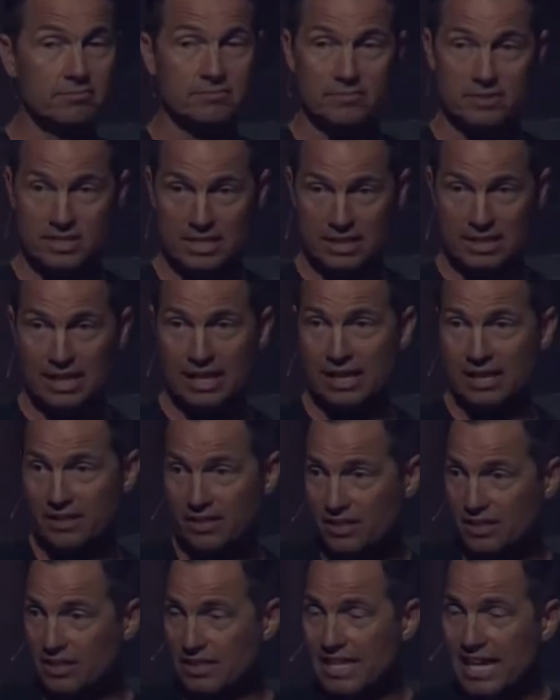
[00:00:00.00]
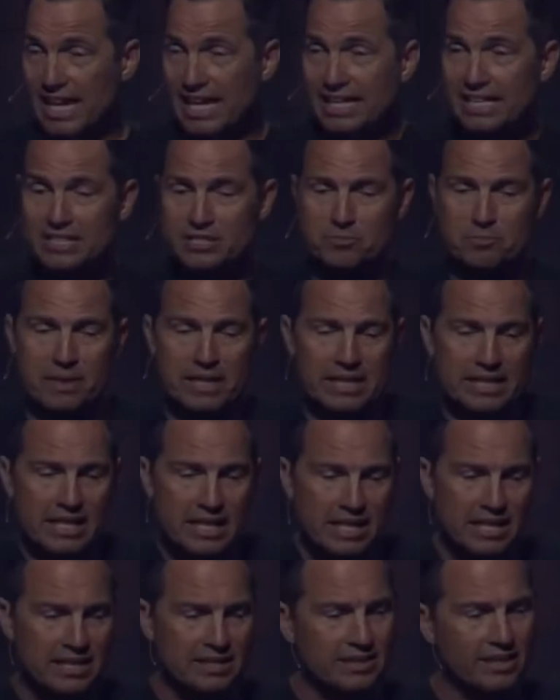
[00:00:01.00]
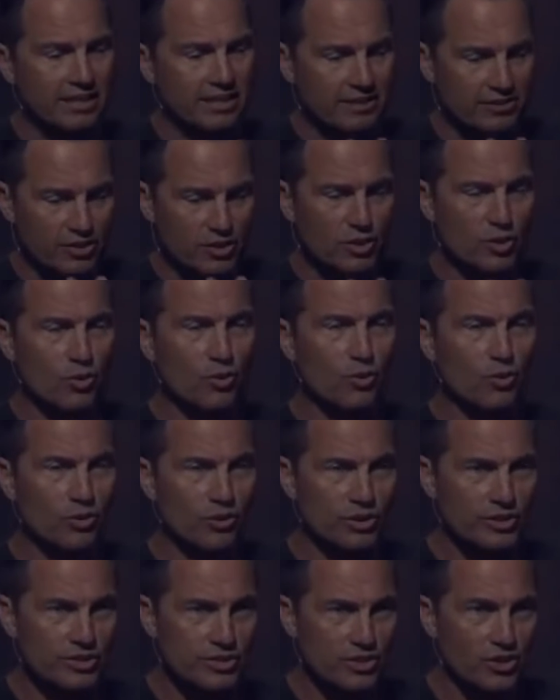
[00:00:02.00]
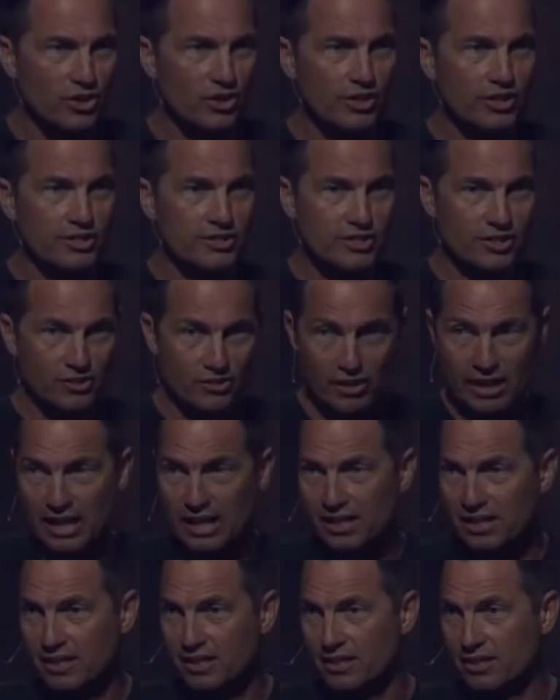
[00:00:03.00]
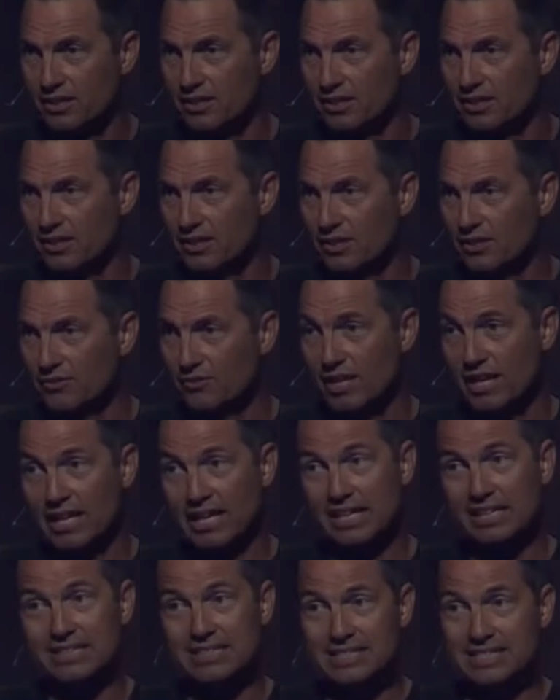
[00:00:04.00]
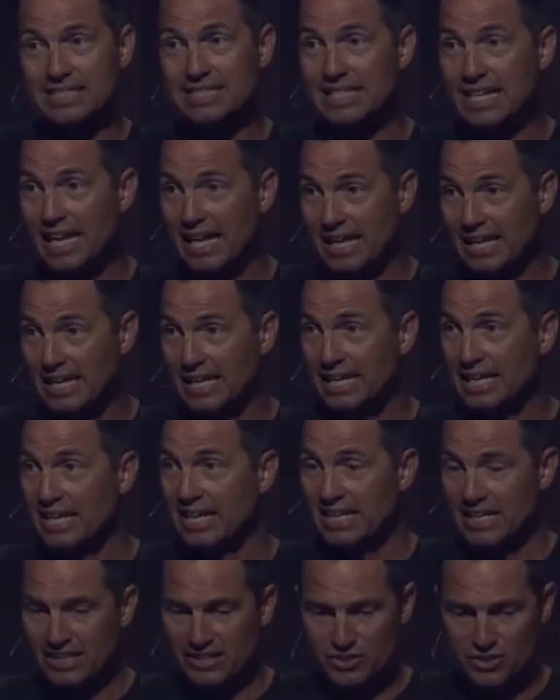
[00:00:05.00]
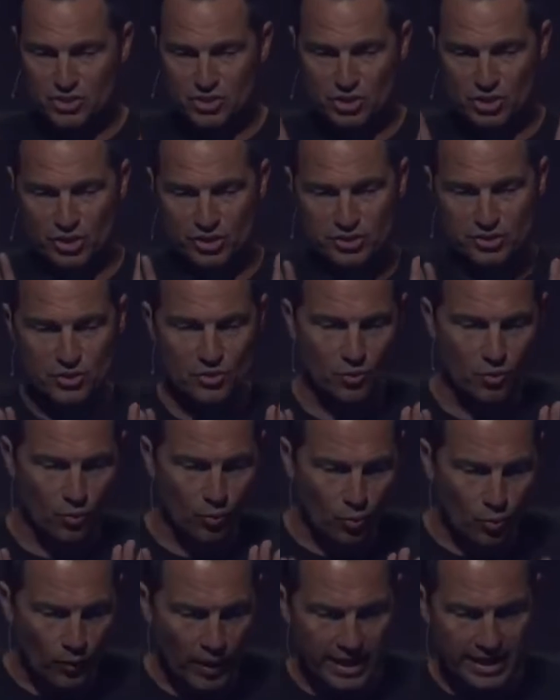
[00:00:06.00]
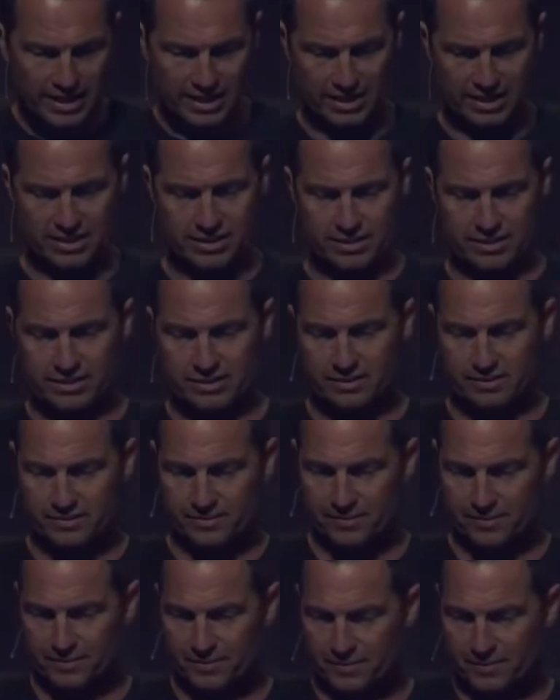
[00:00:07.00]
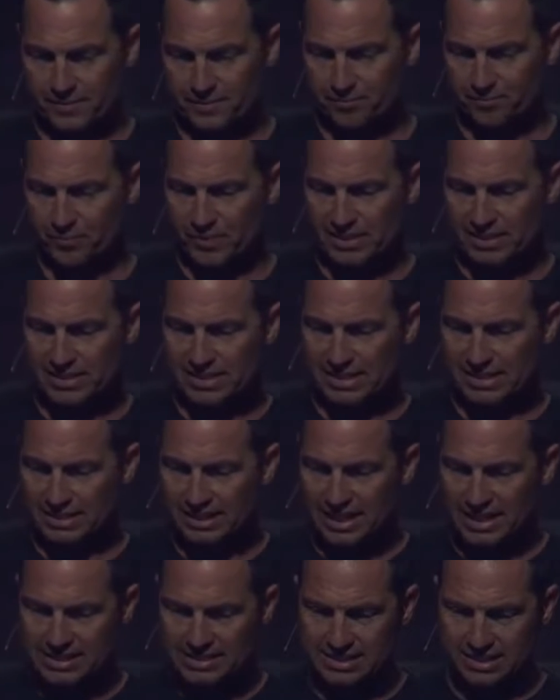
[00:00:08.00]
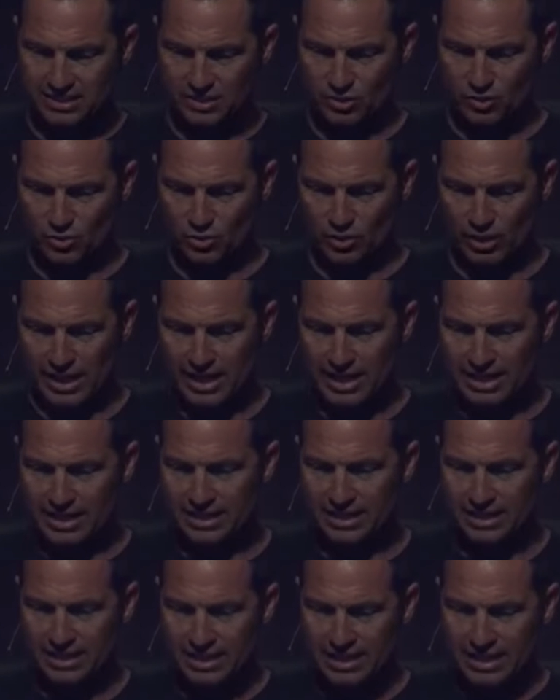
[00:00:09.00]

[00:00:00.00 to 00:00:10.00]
See that that is beginning like the door is starting to crack, right? And sin is just waiting Sin lies at the door, and